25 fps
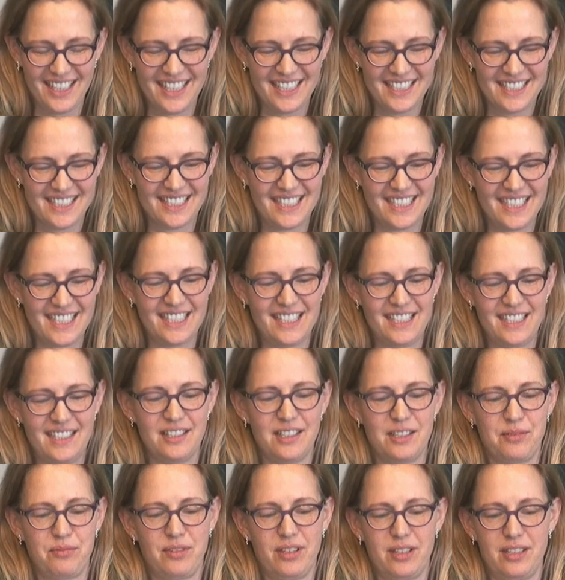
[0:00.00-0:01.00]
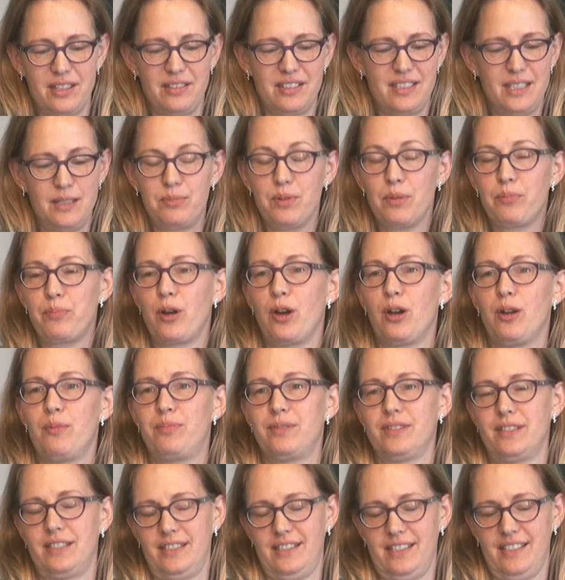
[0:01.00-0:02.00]
see a, a deeper
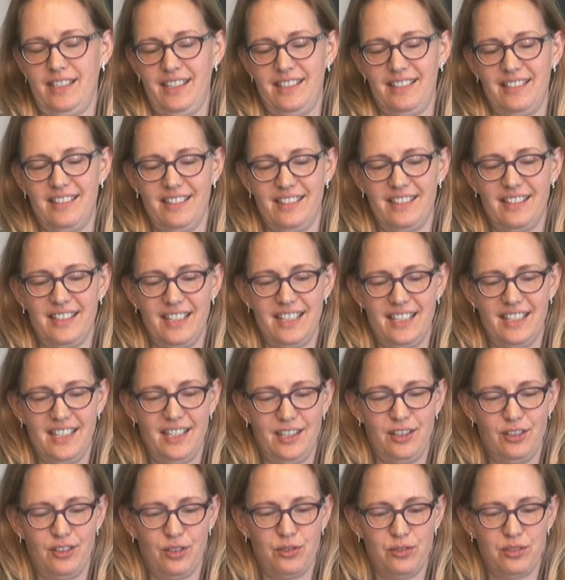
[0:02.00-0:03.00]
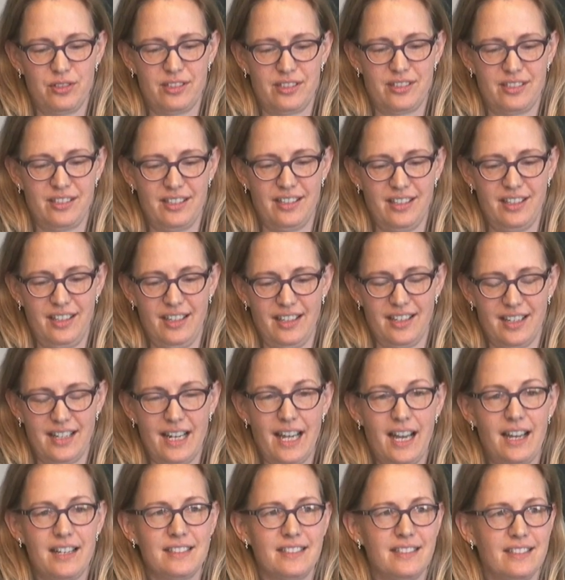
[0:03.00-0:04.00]
purpose in, in those
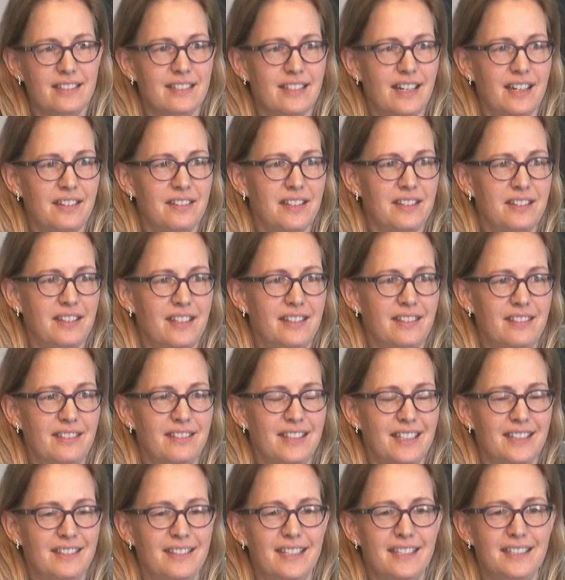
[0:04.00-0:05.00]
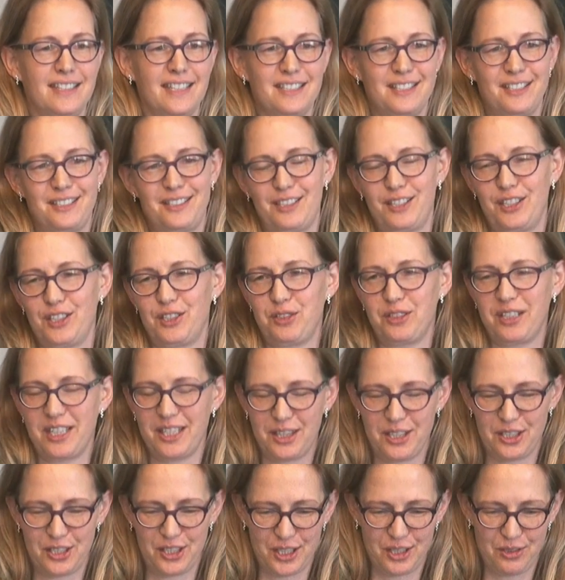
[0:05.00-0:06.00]
classes other than that they're necessary to get
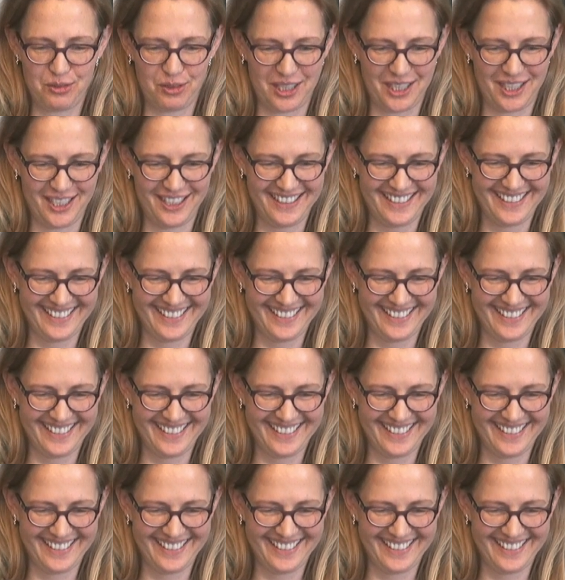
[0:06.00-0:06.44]
the degree.